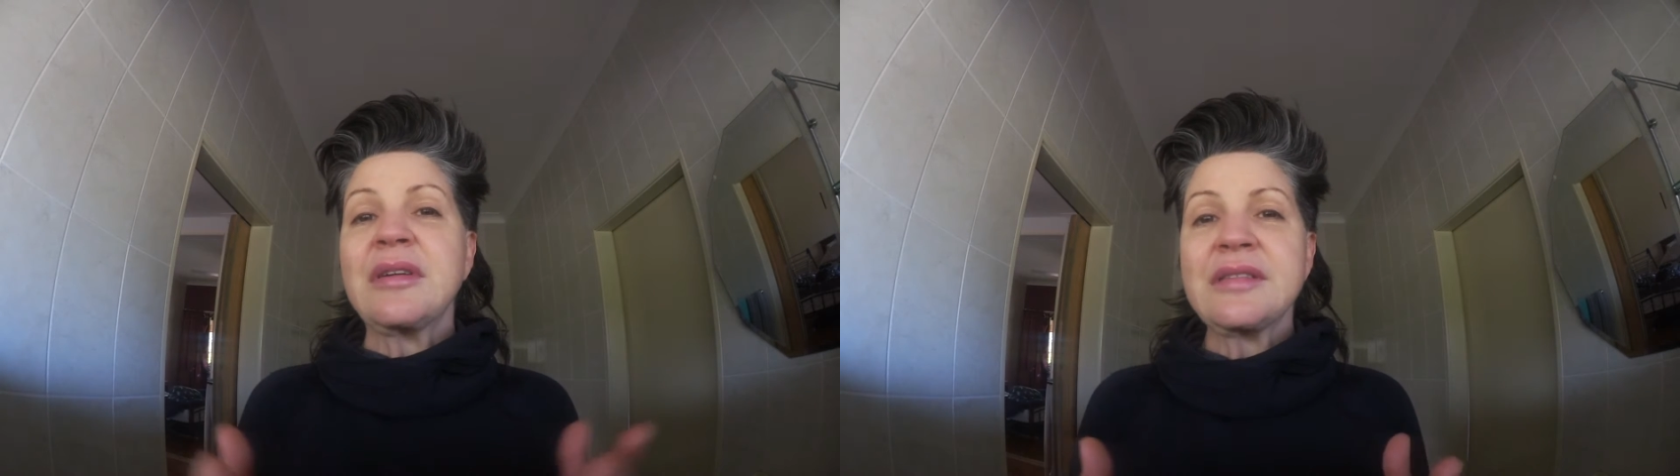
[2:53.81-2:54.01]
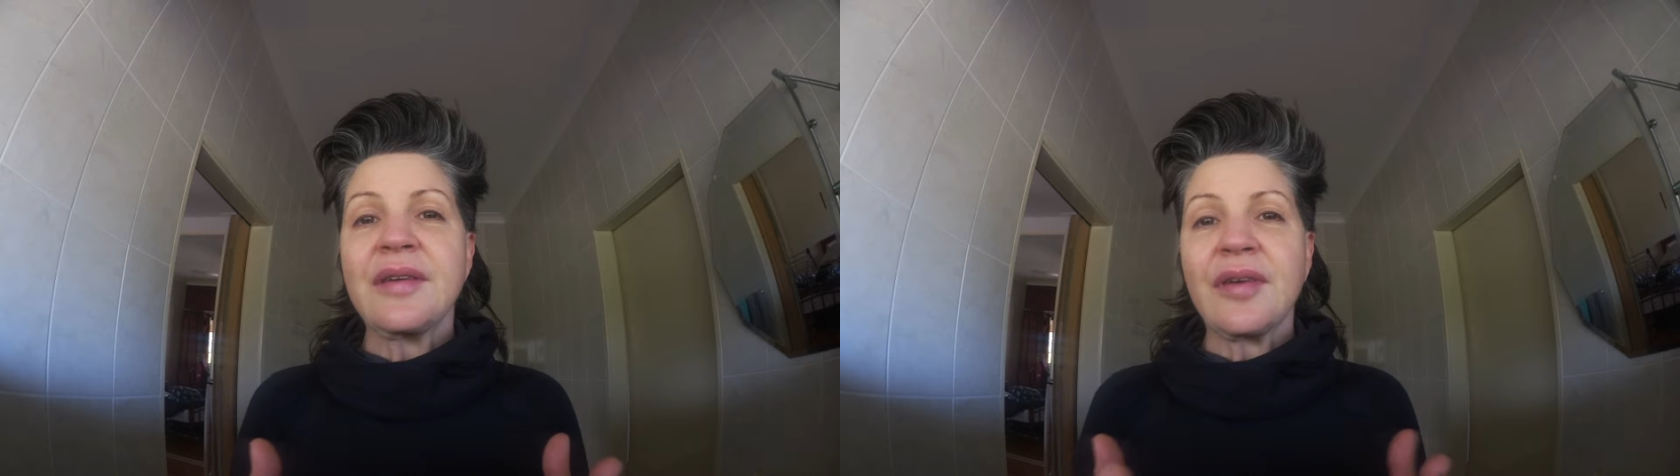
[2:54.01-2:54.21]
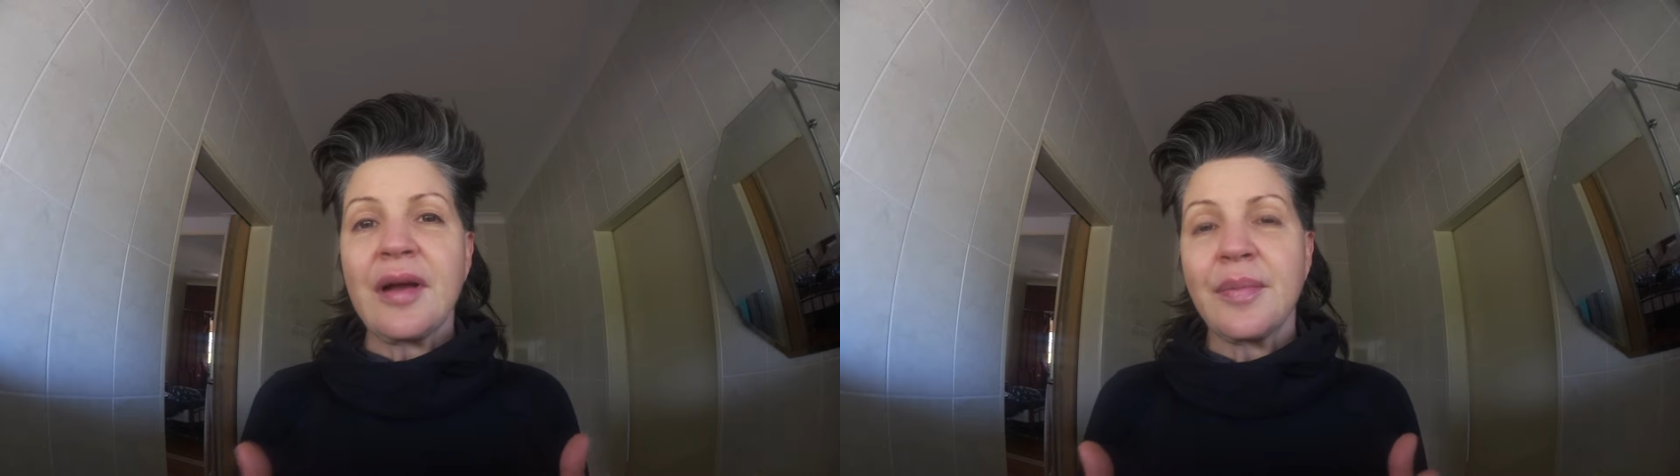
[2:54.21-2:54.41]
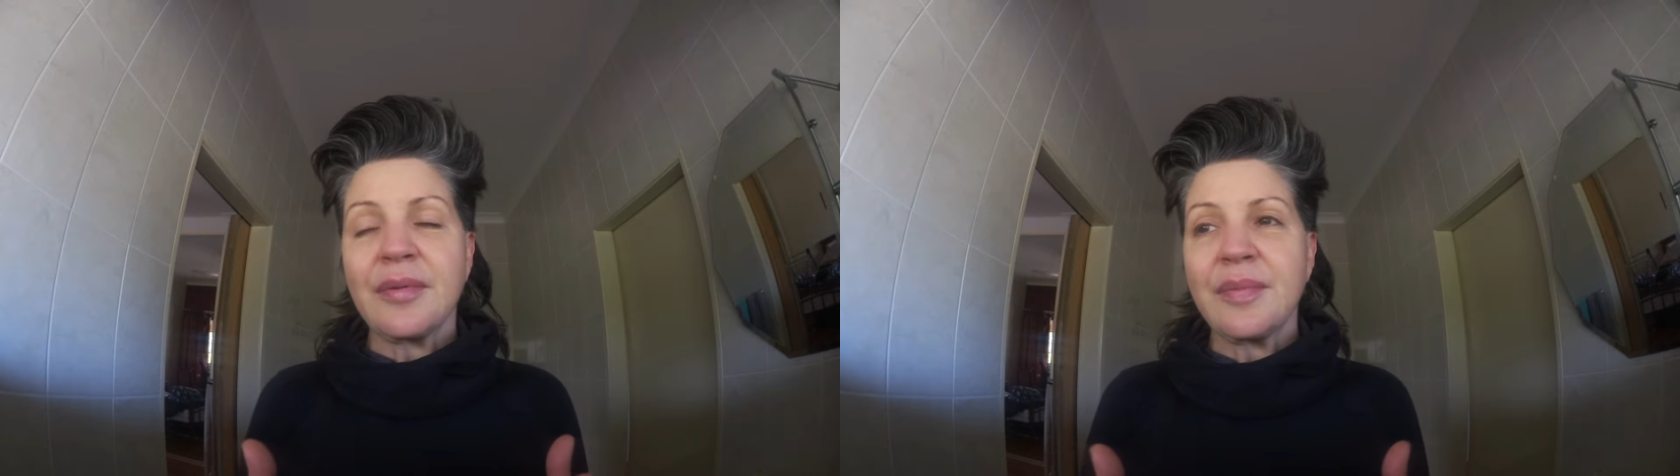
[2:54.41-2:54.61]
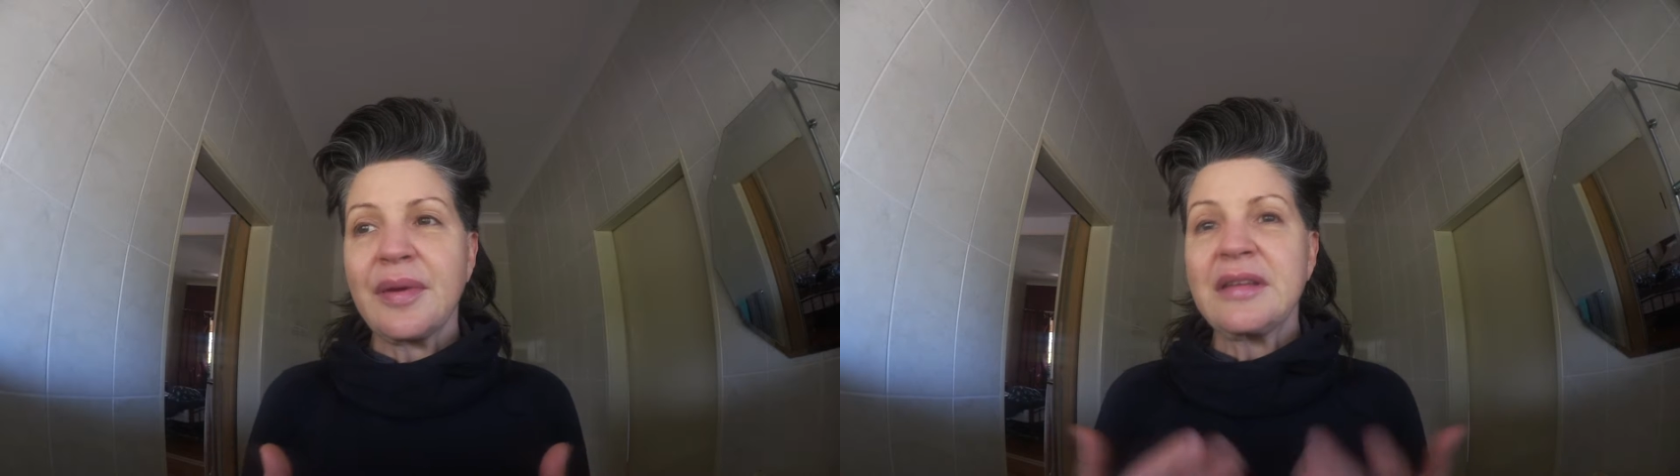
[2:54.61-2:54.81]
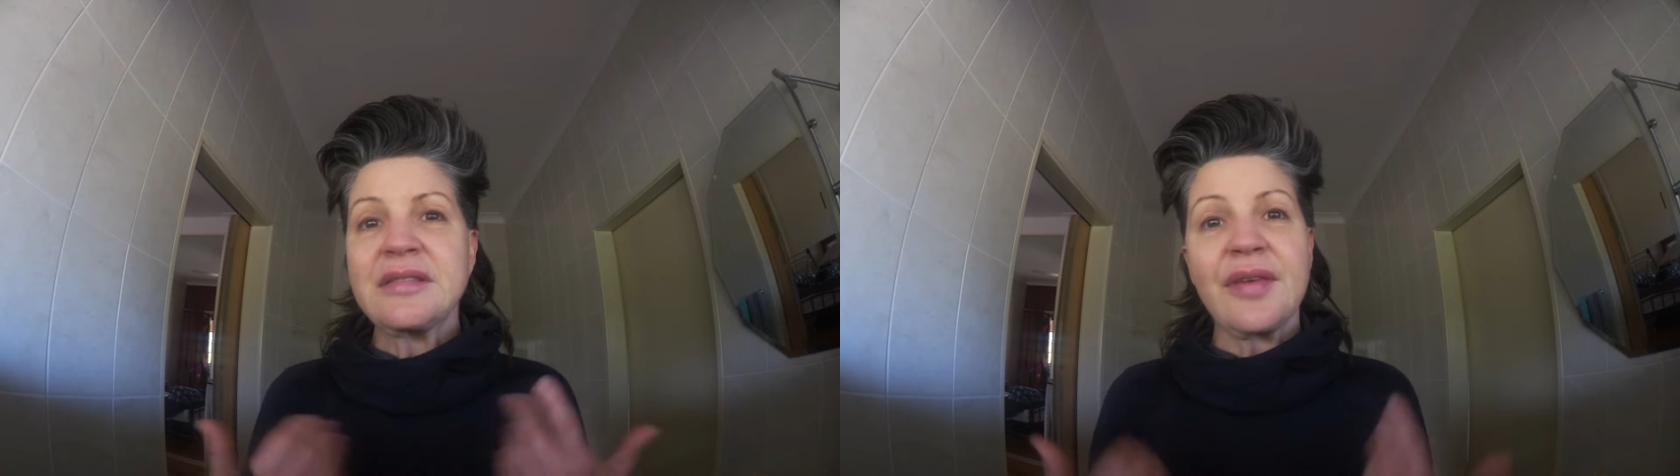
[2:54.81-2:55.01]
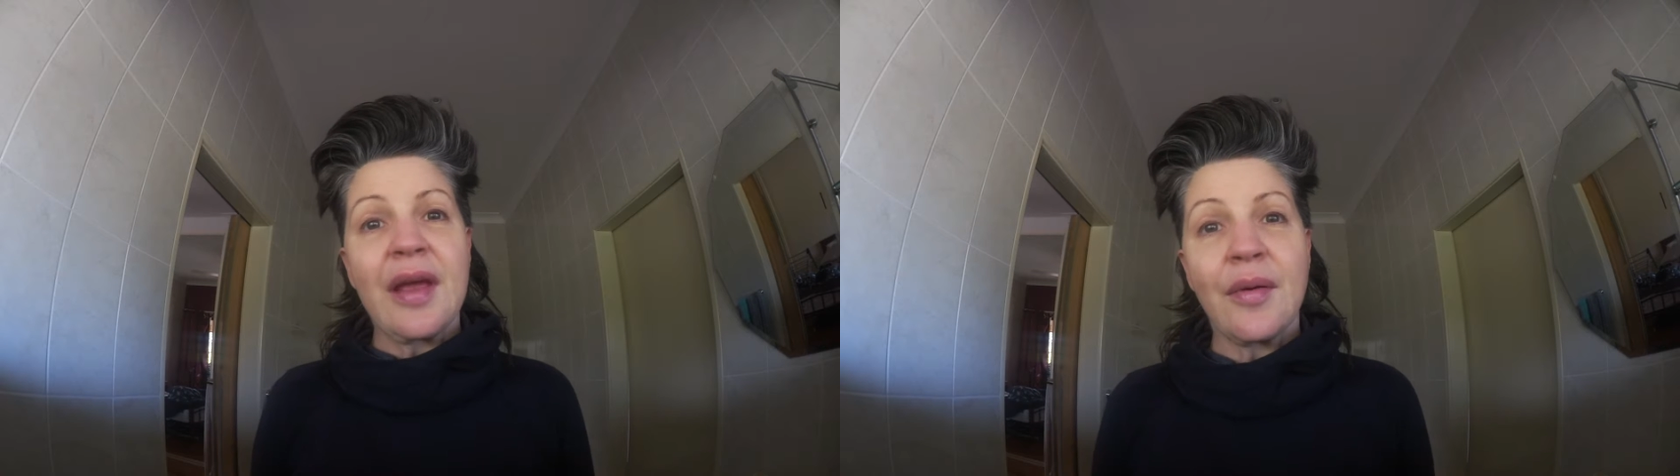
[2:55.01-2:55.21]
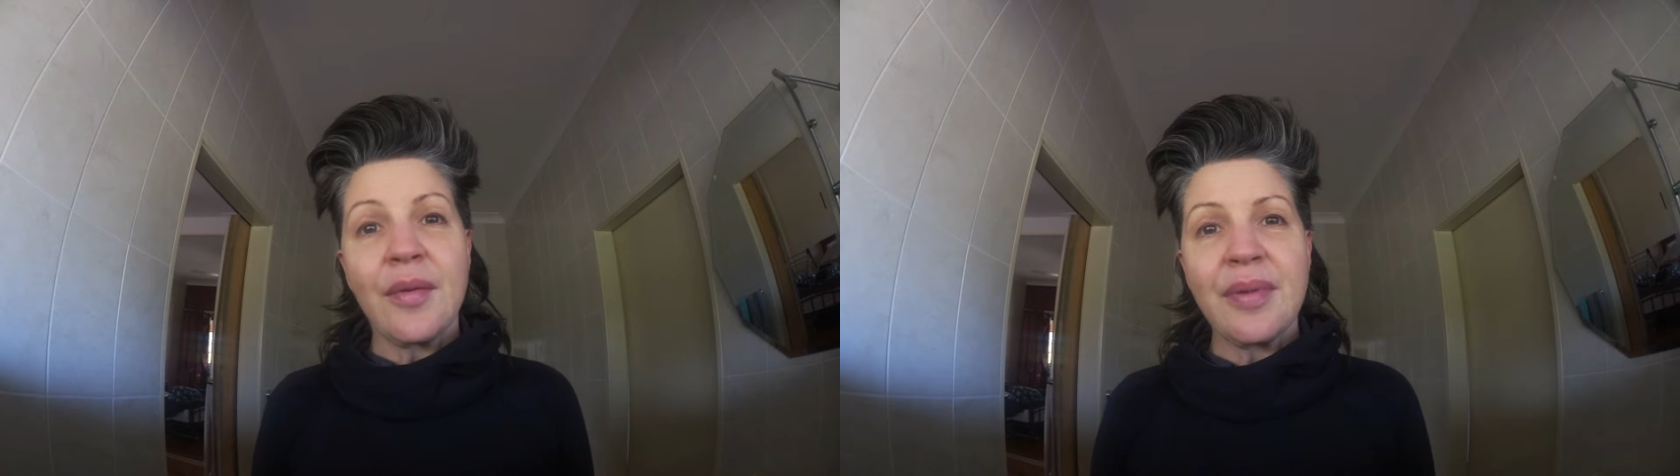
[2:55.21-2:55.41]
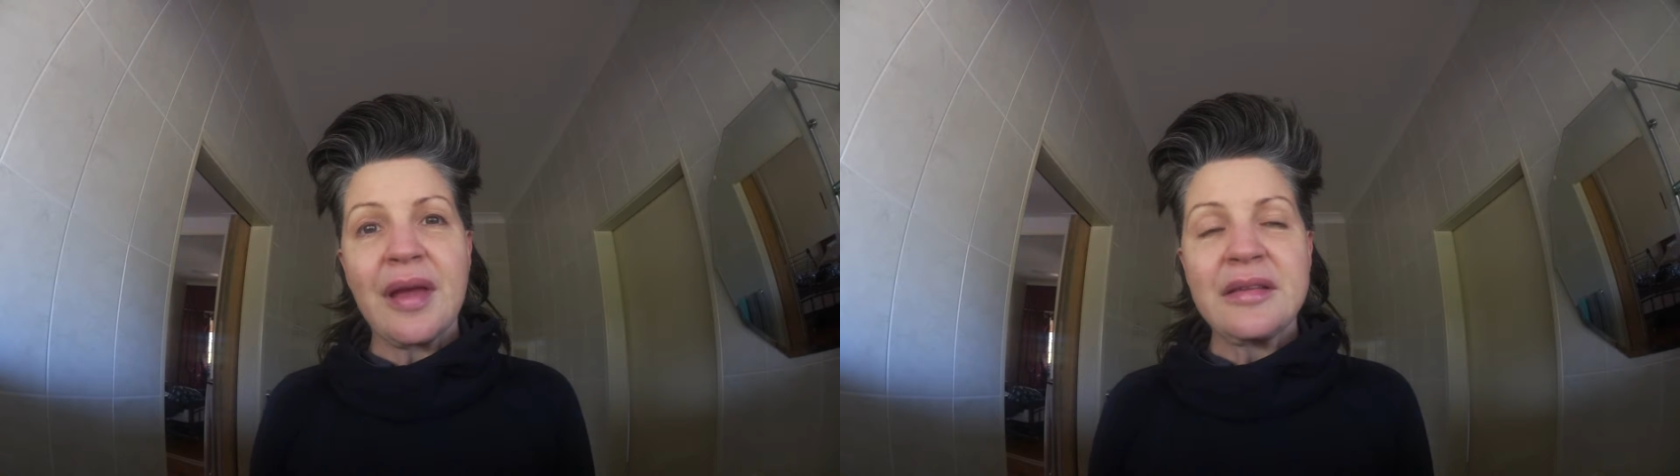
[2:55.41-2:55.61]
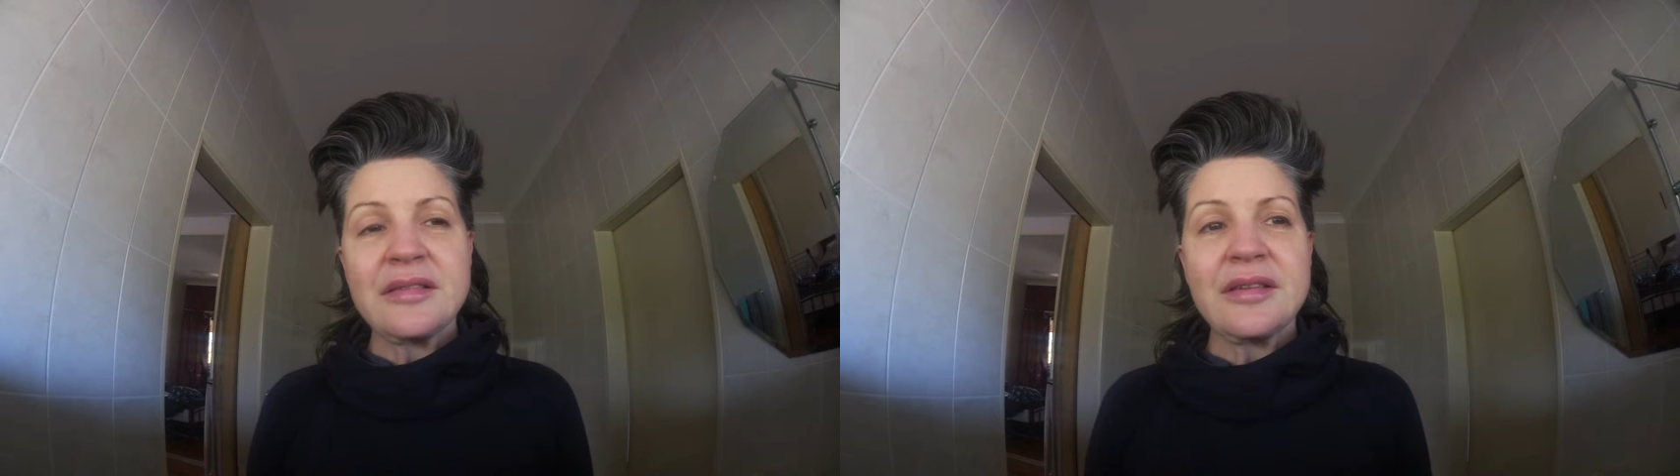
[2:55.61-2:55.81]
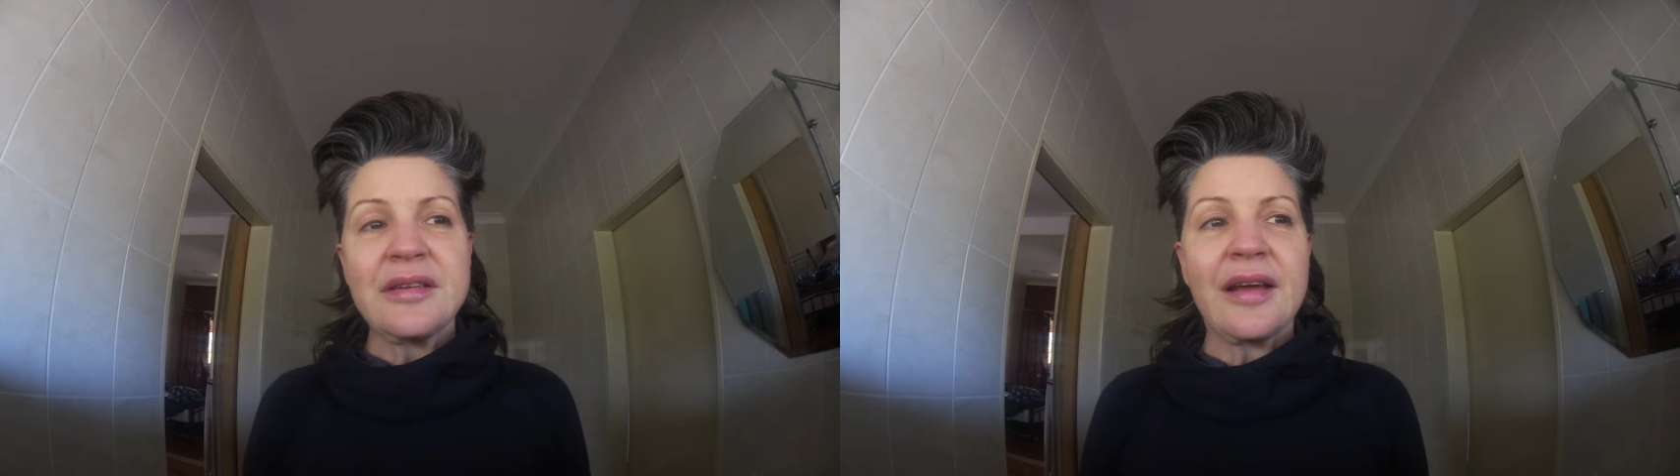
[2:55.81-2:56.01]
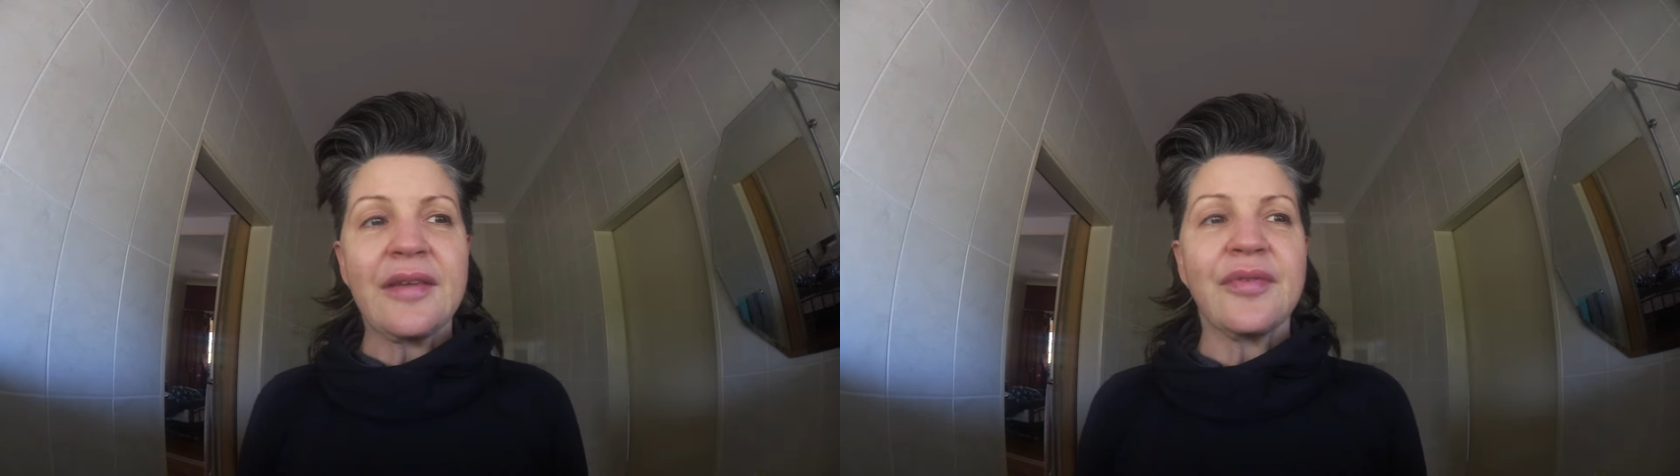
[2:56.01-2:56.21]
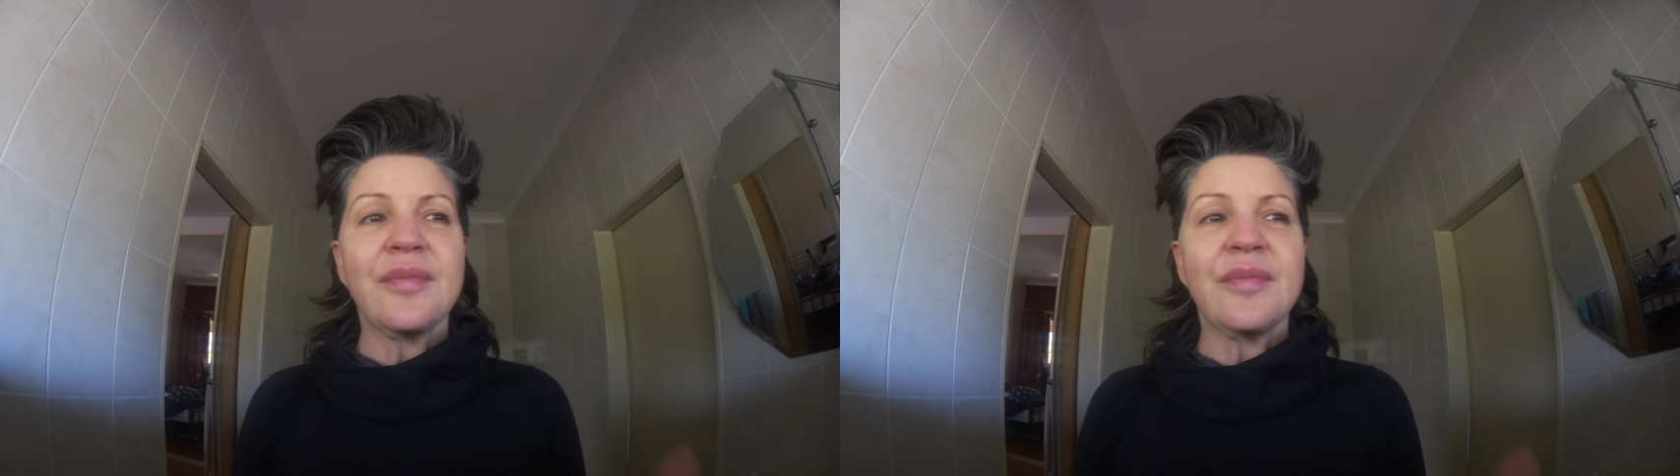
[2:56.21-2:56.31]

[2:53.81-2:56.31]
myself a couple of pairs of harem pants today